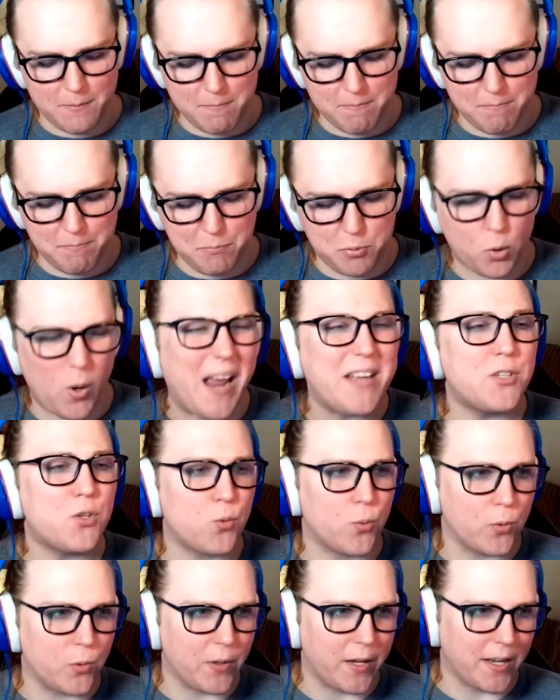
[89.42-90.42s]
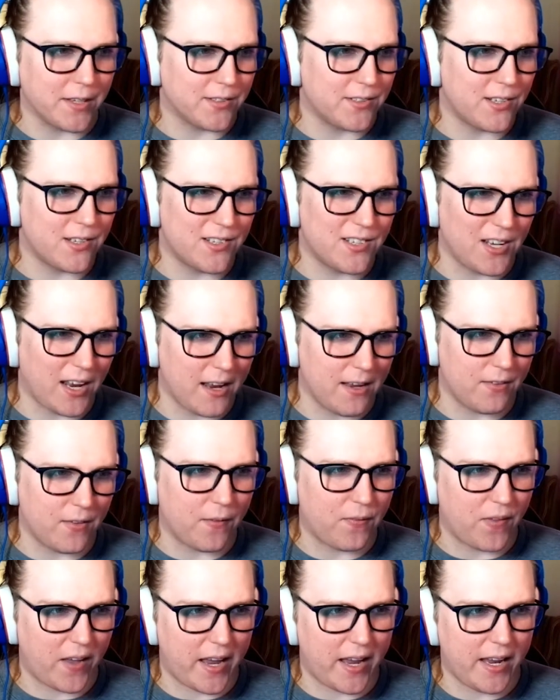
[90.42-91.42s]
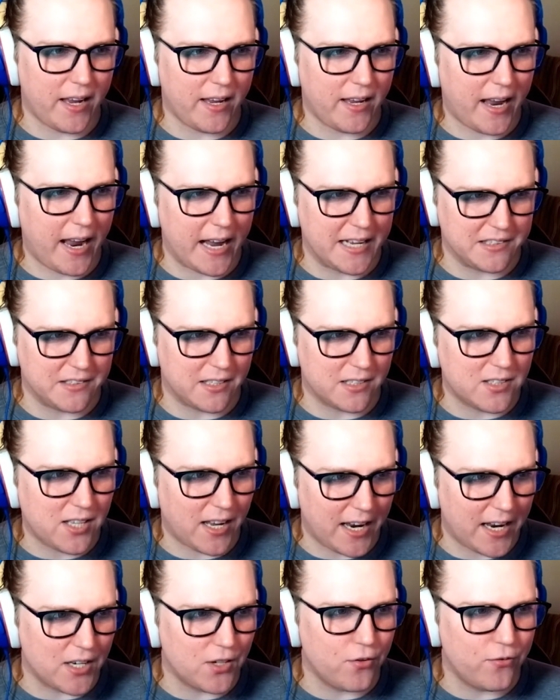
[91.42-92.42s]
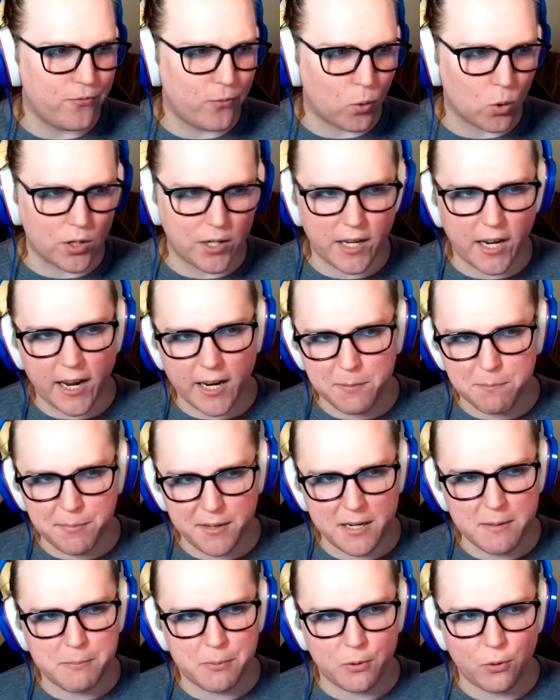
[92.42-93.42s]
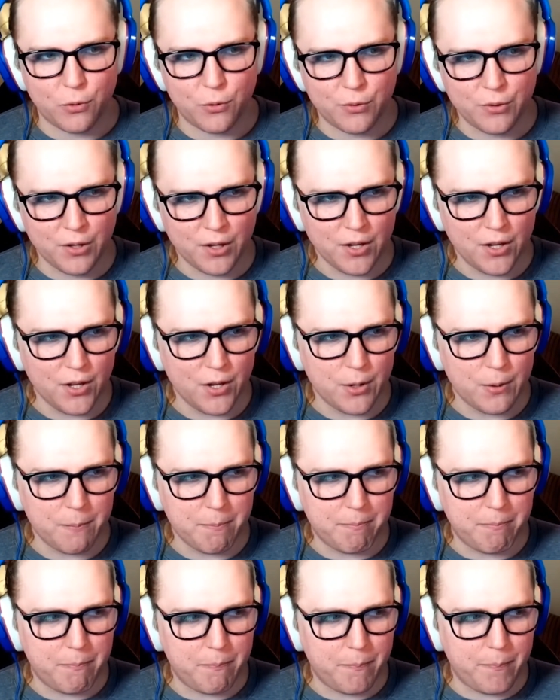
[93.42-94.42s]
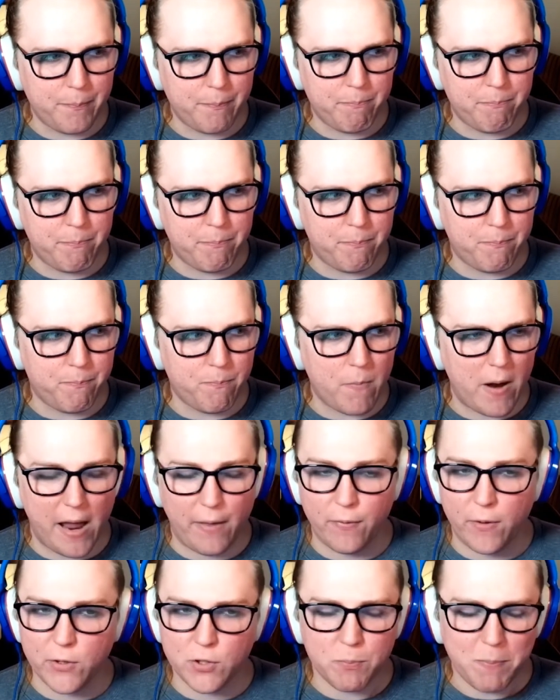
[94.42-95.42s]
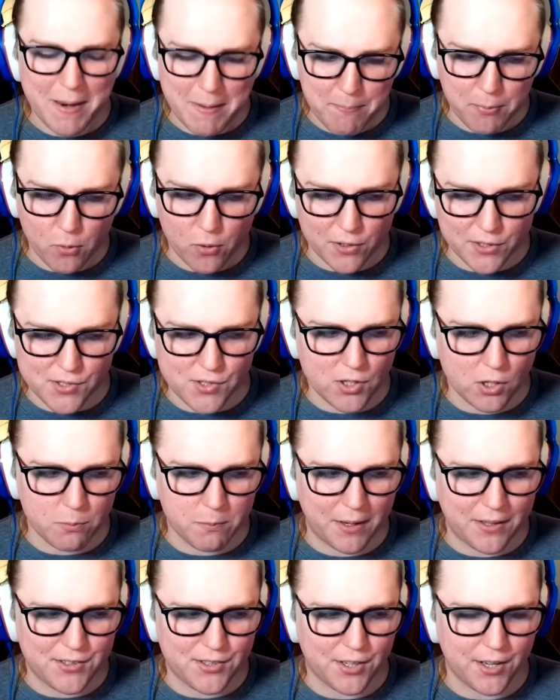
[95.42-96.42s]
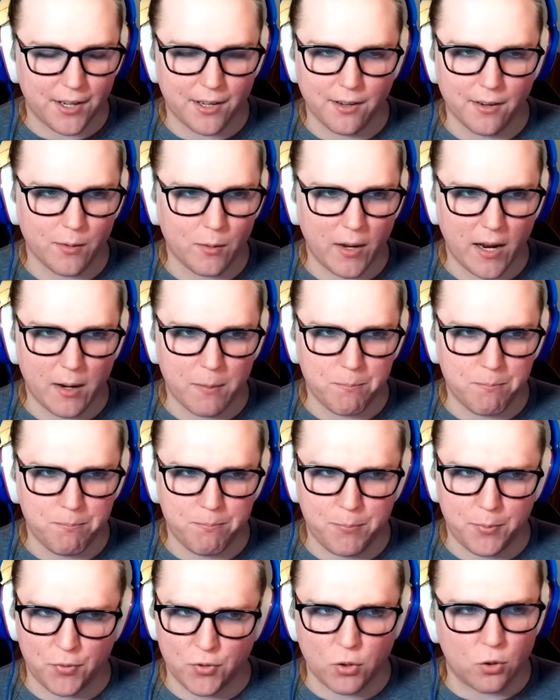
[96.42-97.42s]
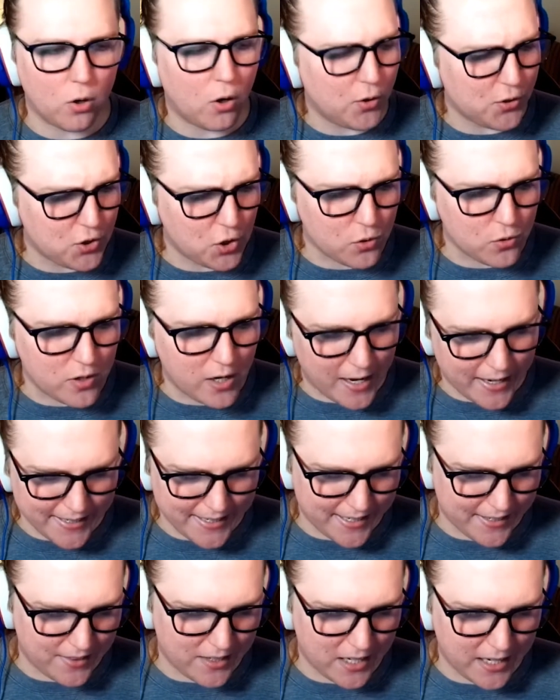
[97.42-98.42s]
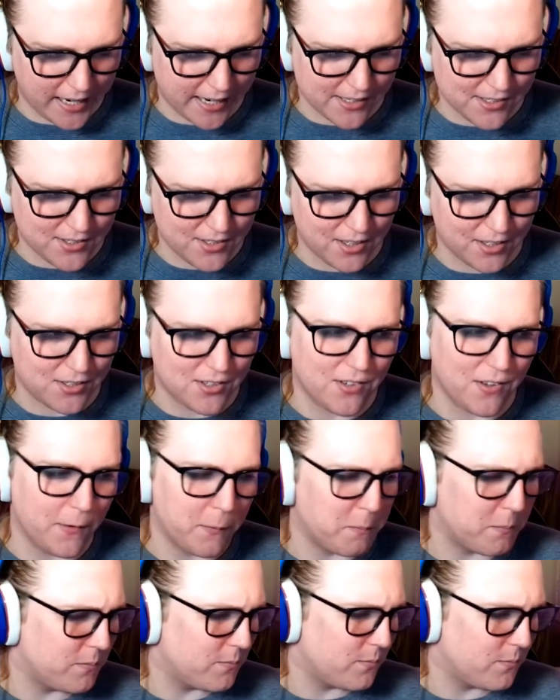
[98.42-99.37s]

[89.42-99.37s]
press release saying that they had detained 48 people, and those people are still missing, but they're also not in the ICE system.